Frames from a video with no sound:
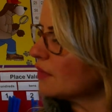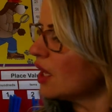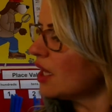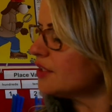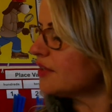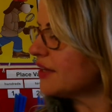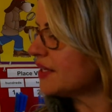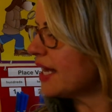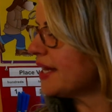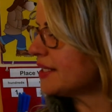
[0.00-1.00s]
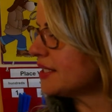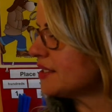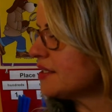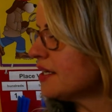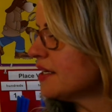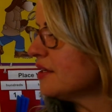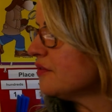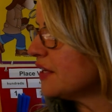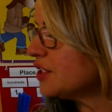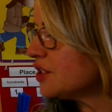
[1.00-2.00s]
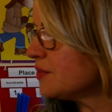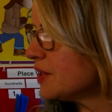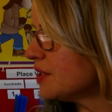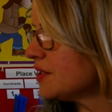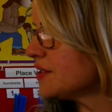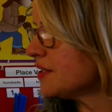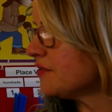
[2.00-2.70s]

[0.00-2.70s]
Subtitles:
All around the island, vegetables and